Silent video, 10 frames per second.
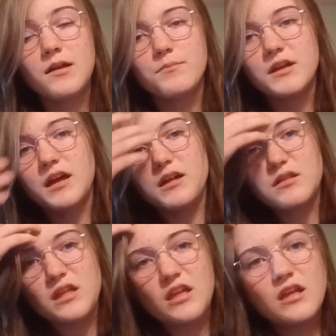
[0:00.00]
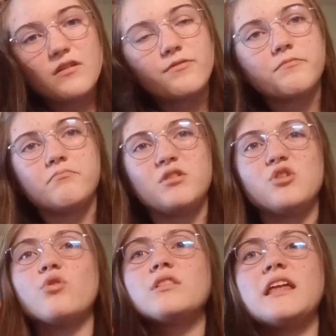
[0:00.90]
because if
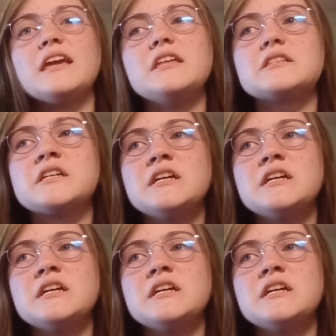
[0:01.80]
you're late,